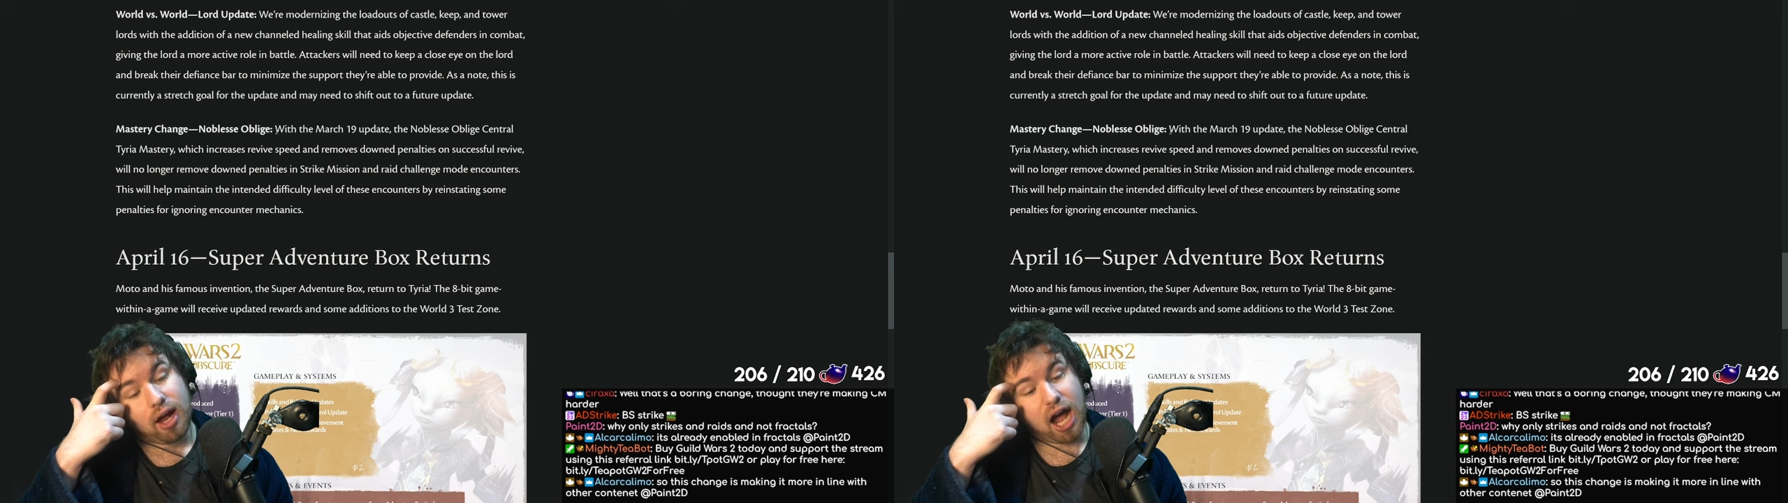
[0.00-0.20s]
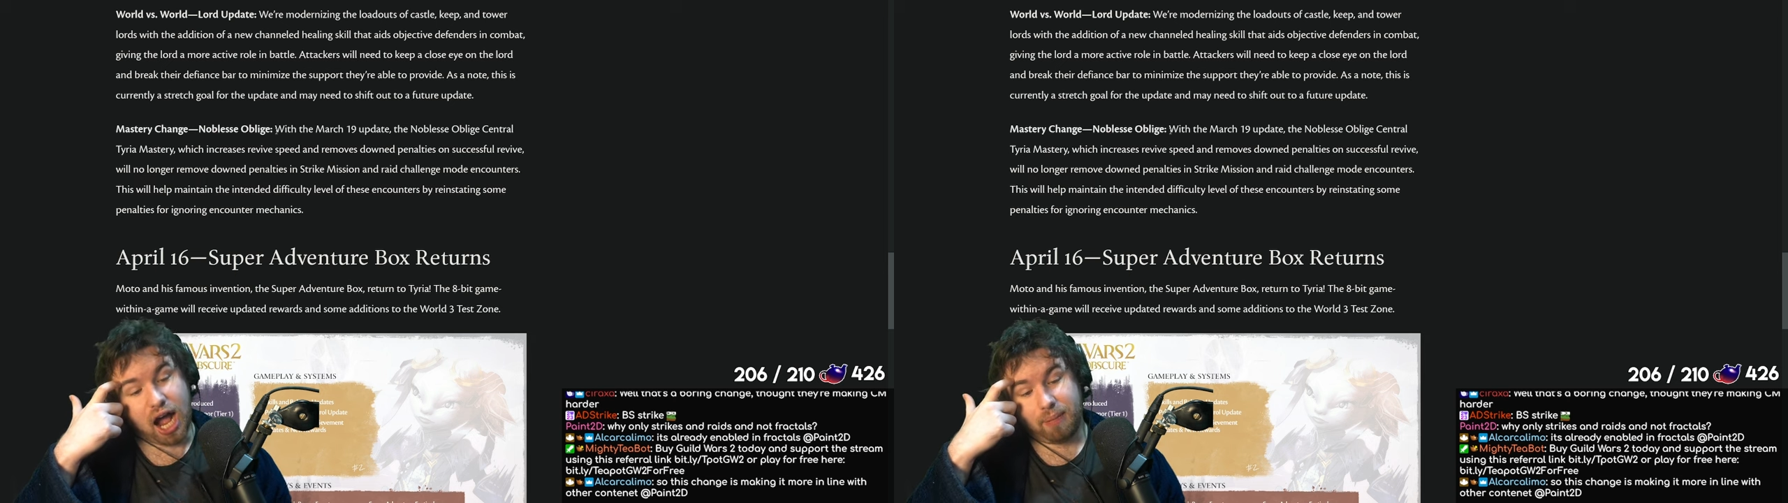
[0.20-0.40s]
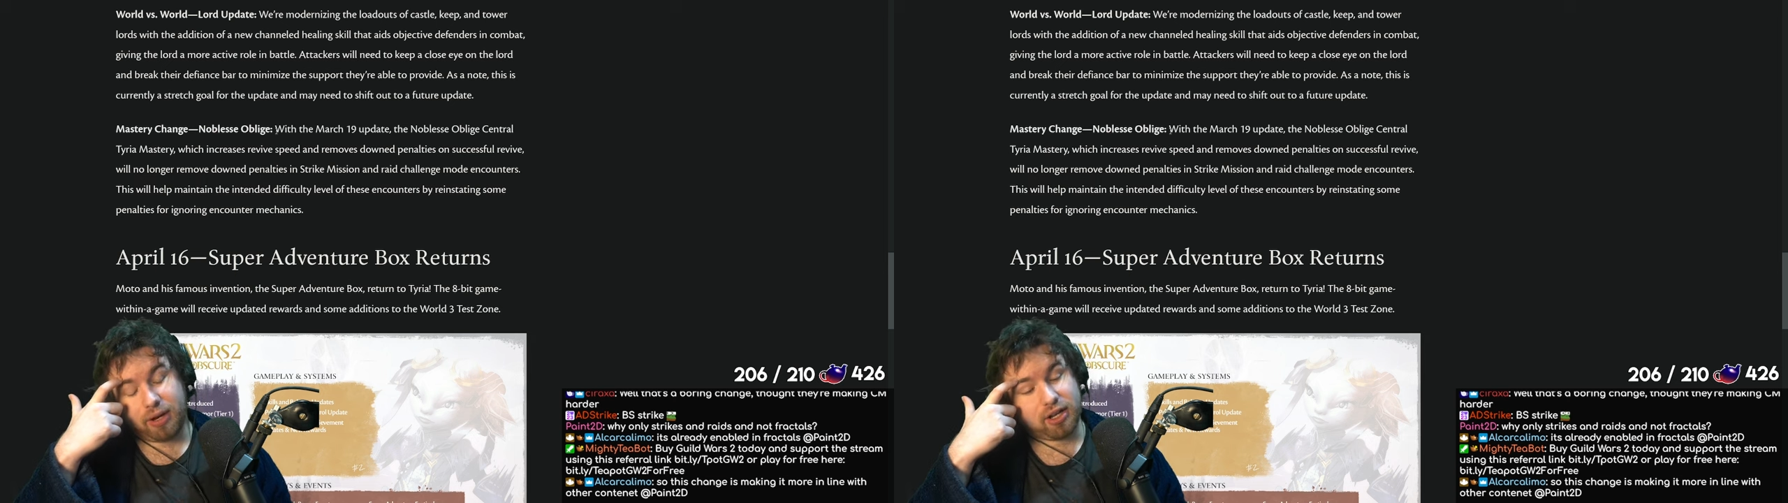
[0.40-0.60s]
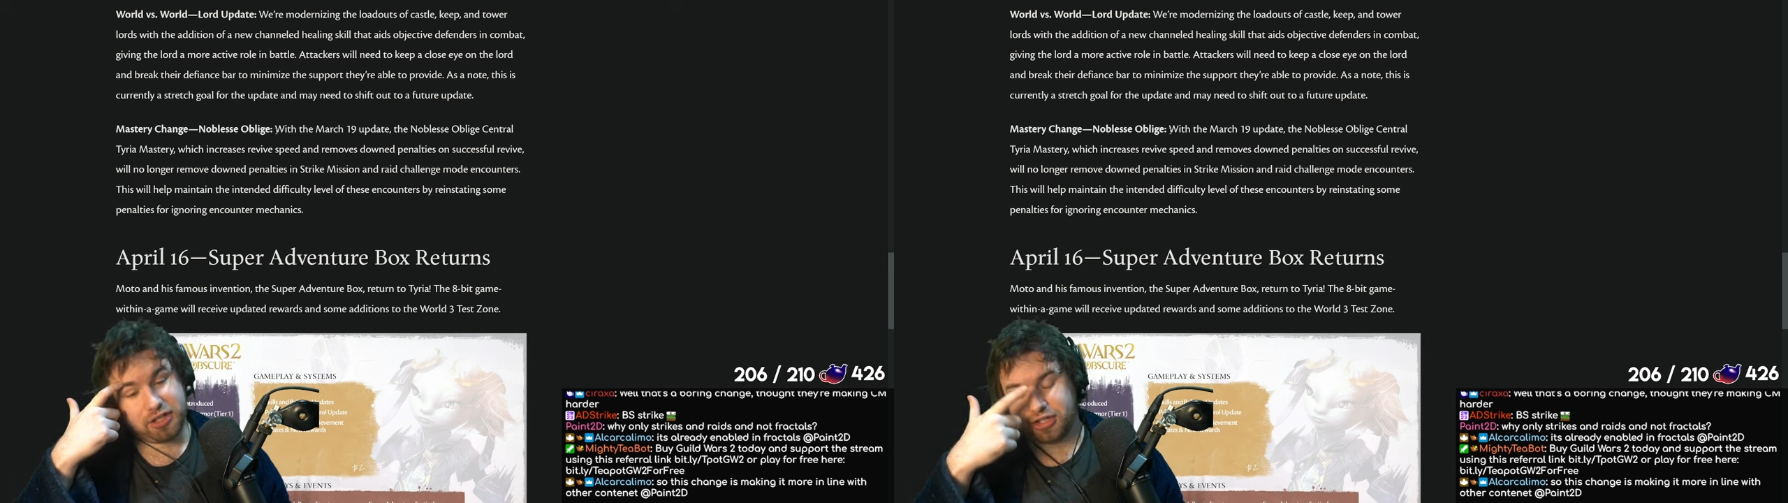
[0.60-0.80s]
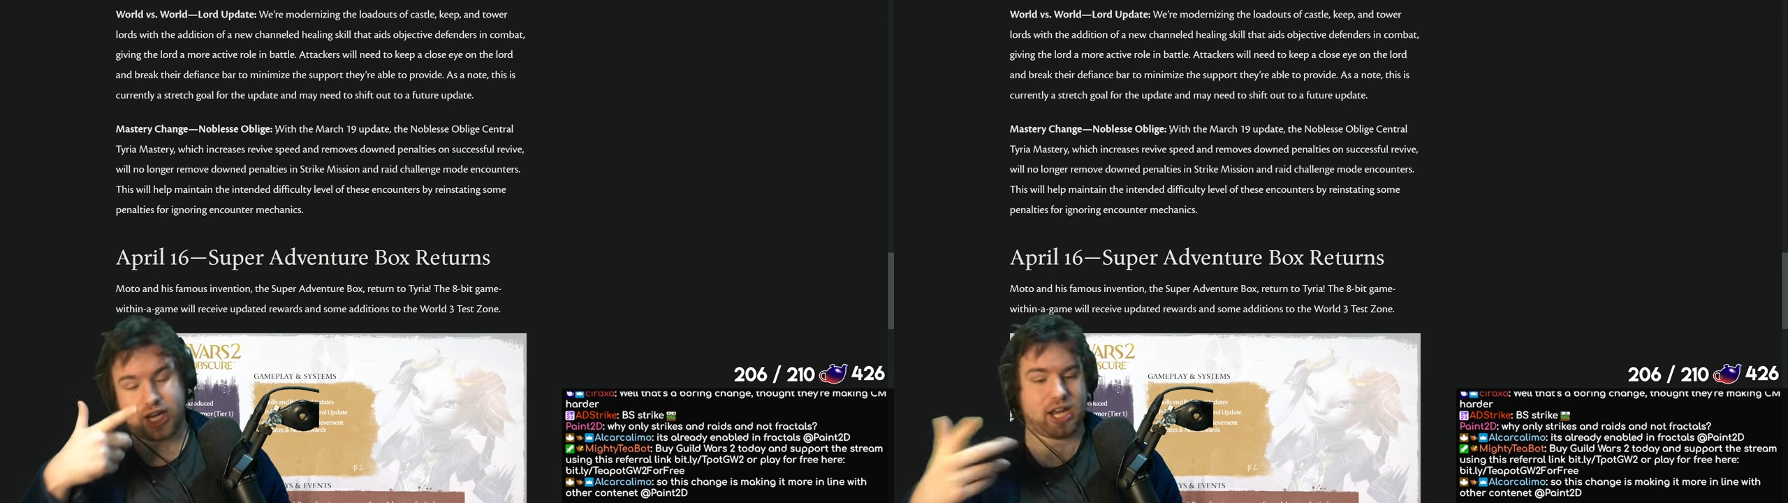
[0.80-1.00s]
uh,
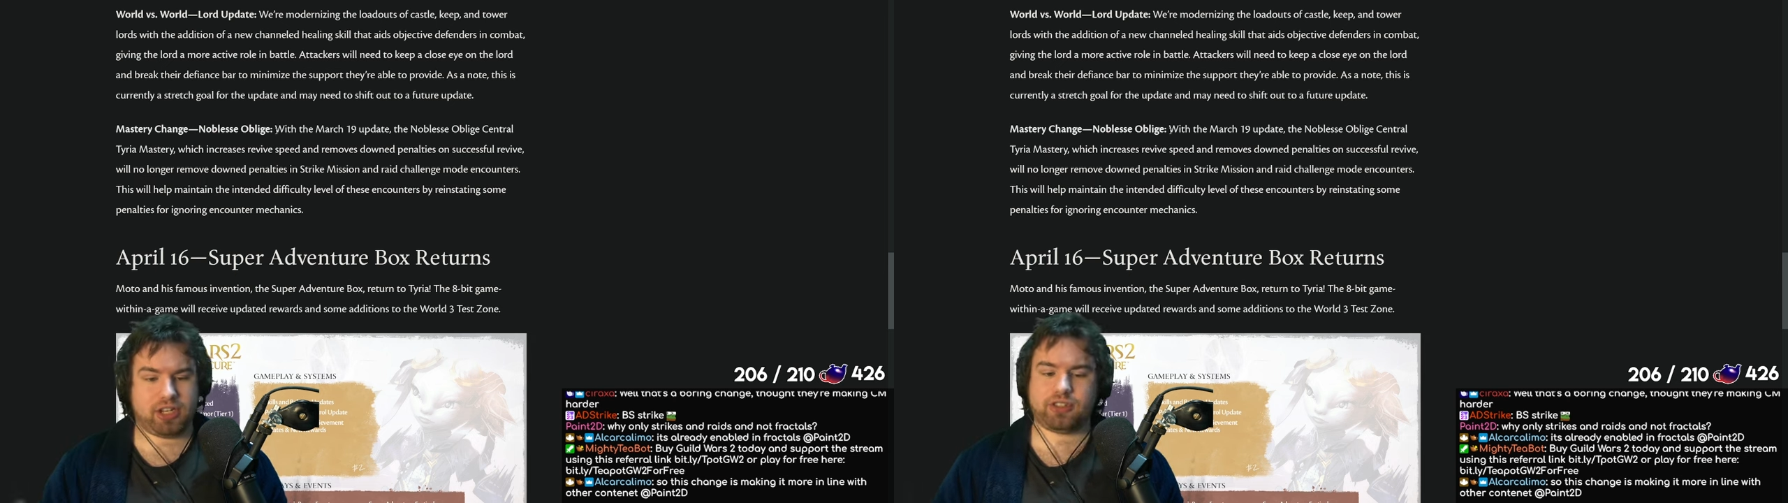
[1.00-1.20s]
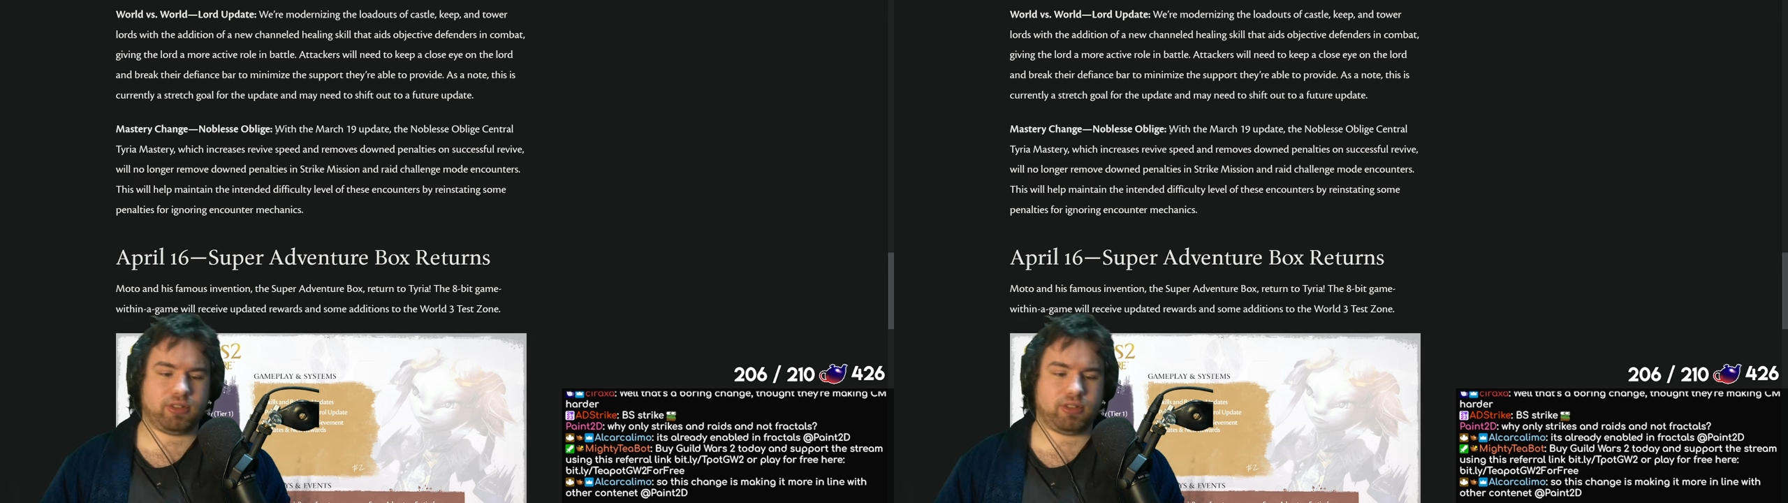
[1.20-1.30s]
because, again, it's,